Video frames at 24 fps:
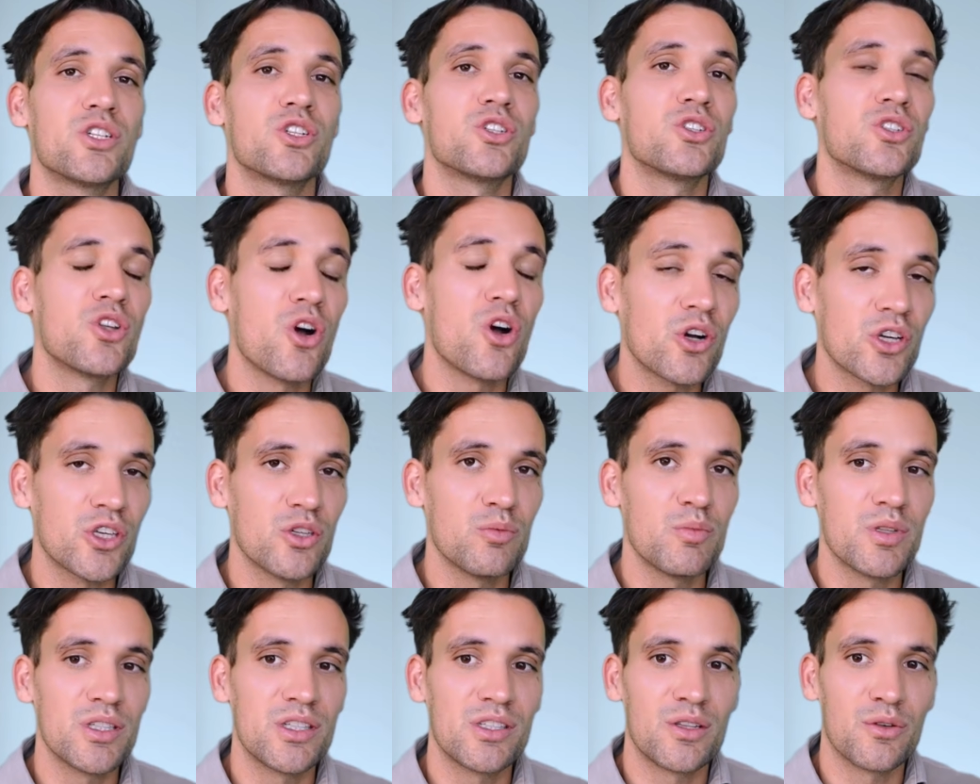which
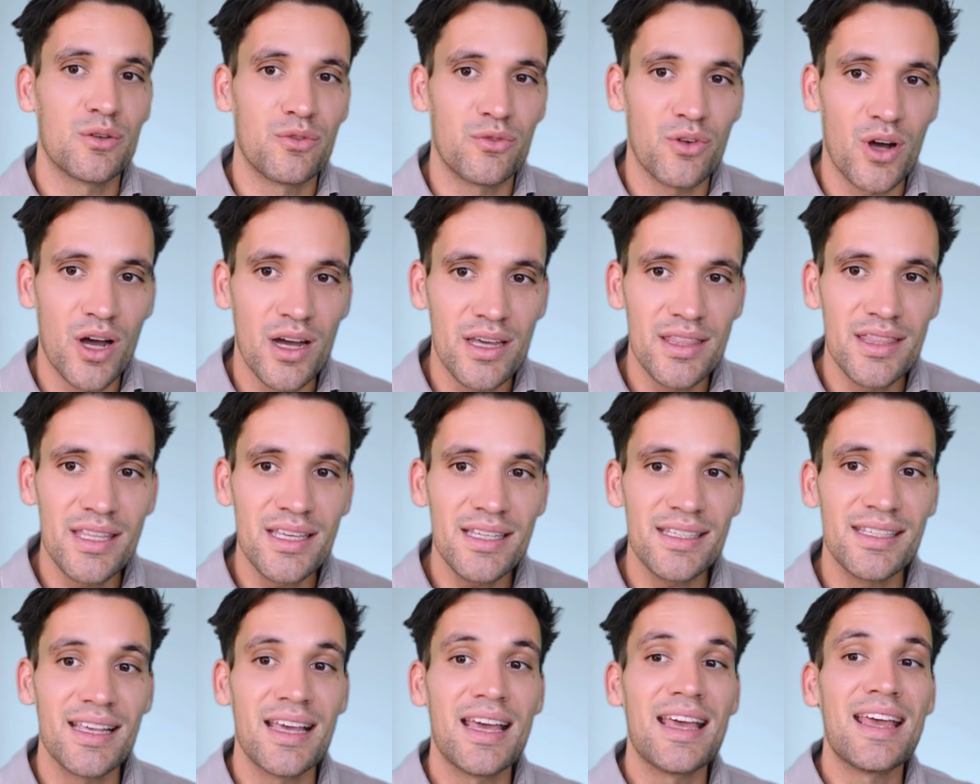documents define
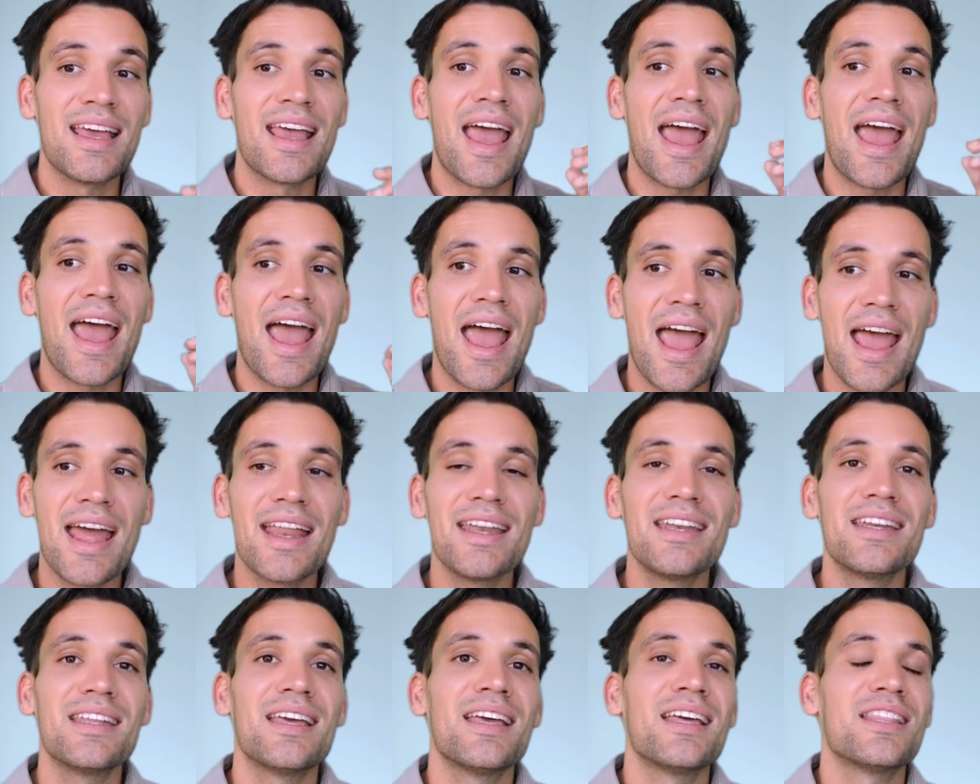this,
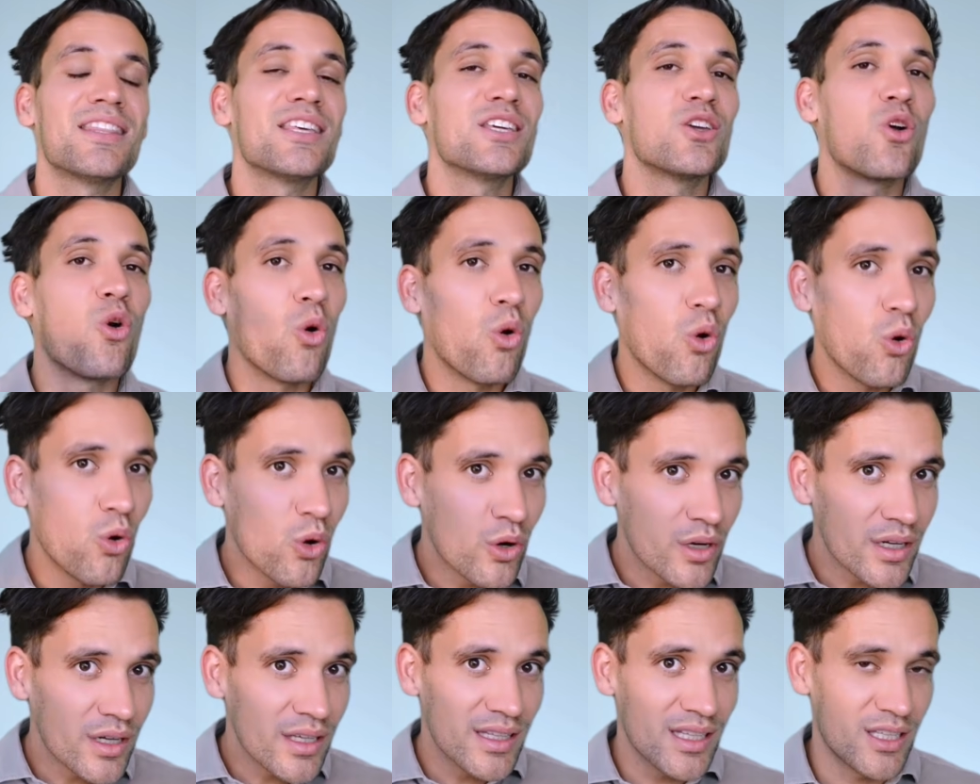and the
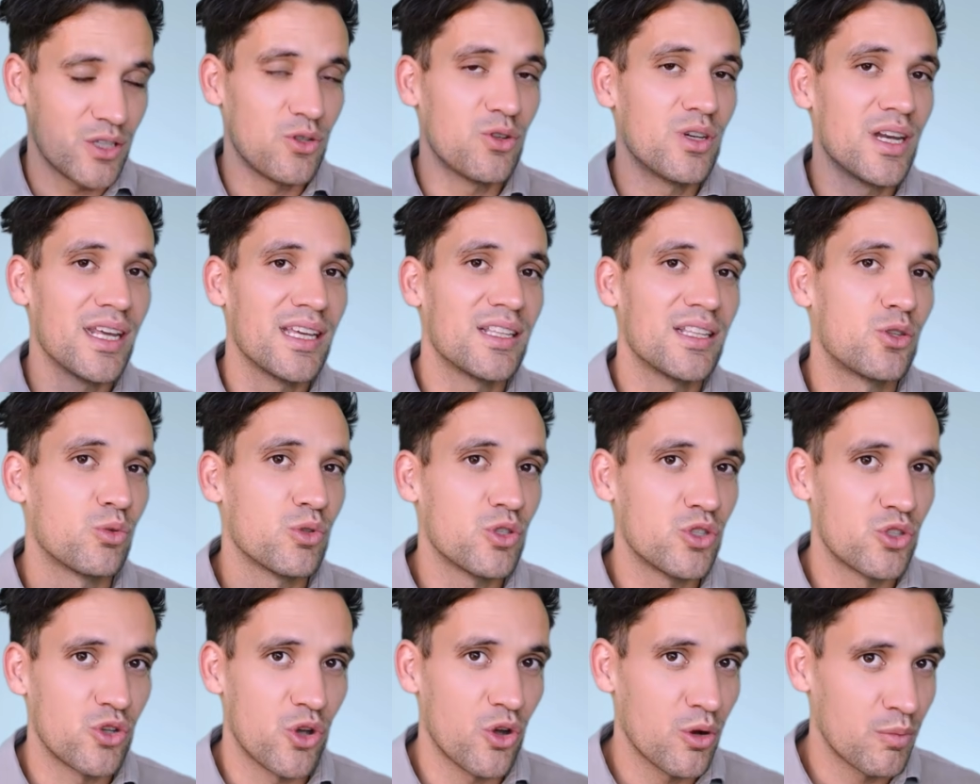order that you need to
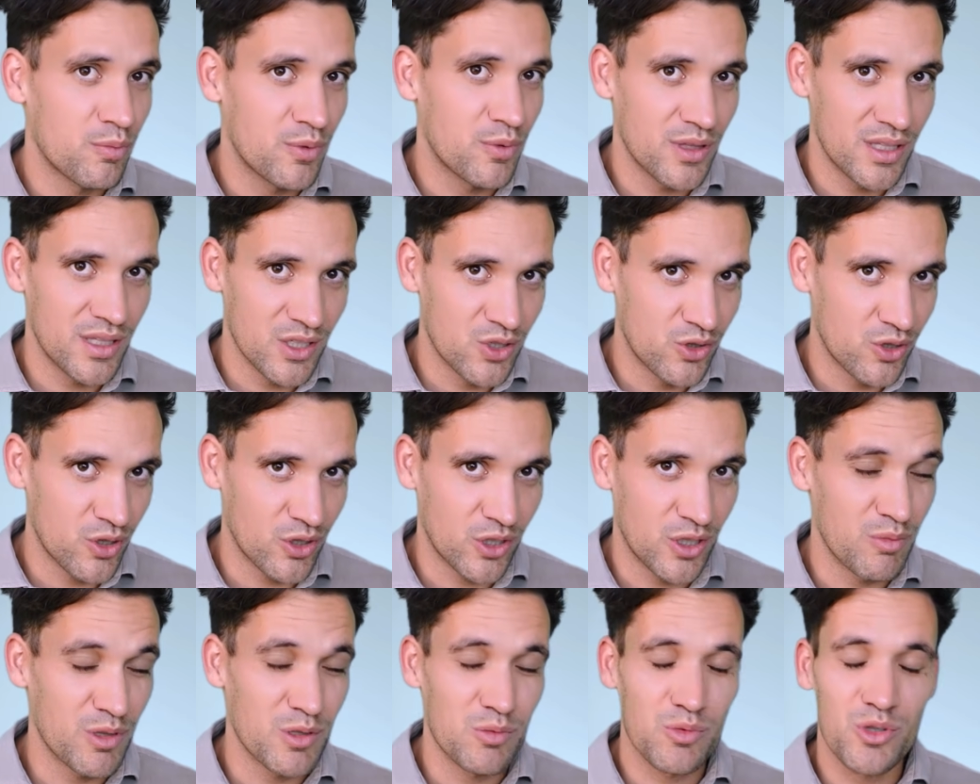interpret these
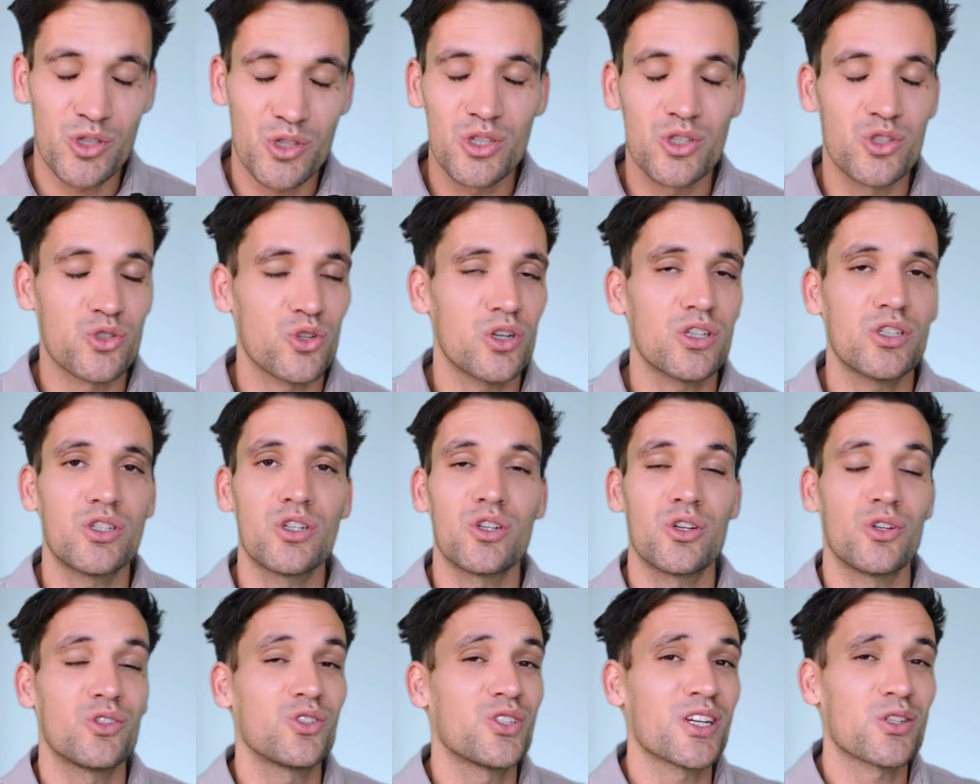documents, because
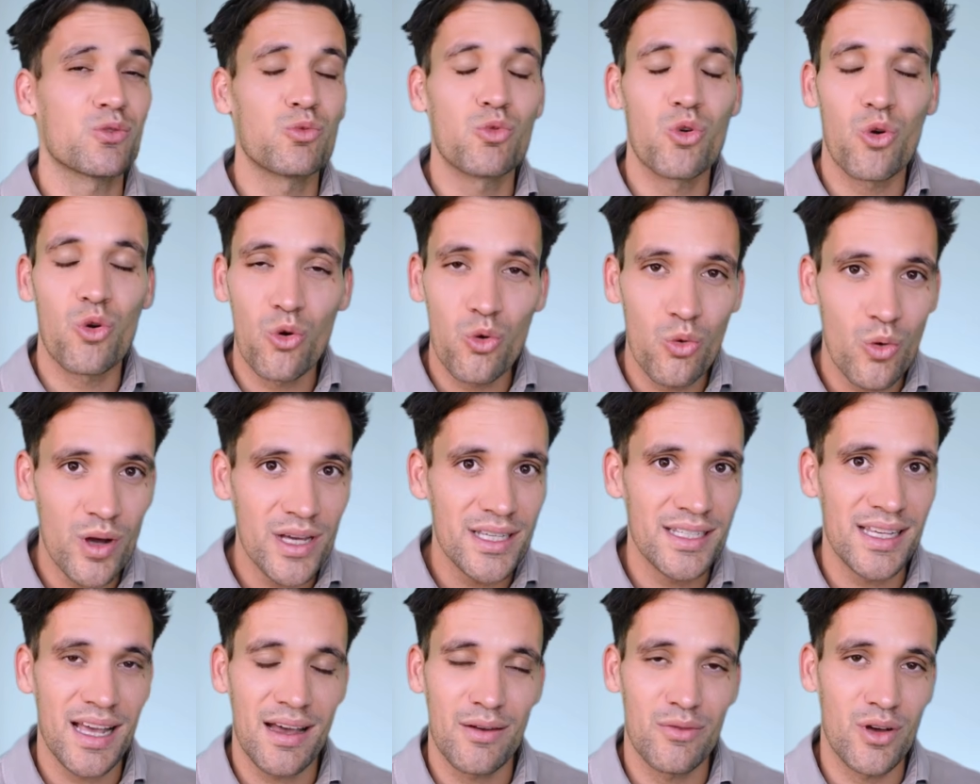construction contracts will
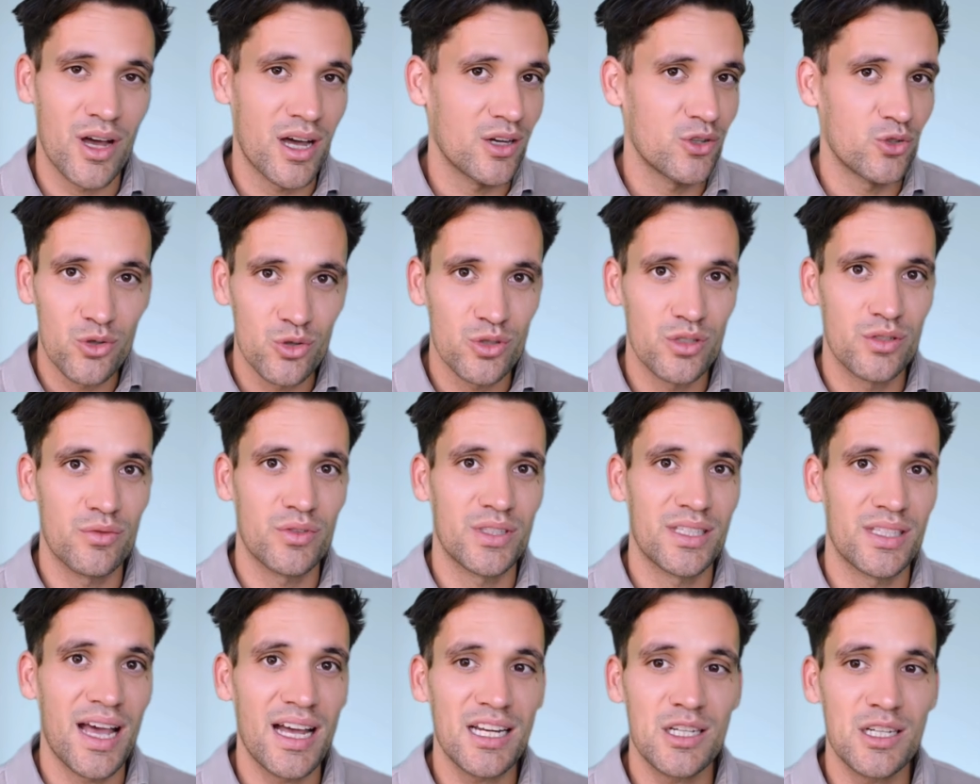always have hundreds
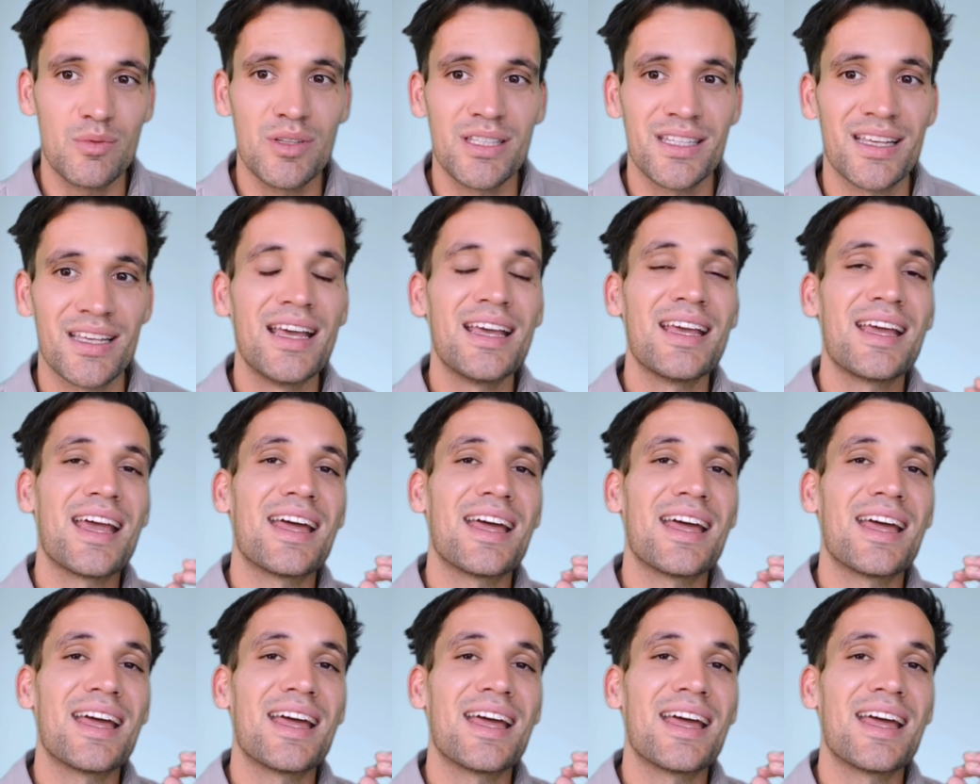of attachments,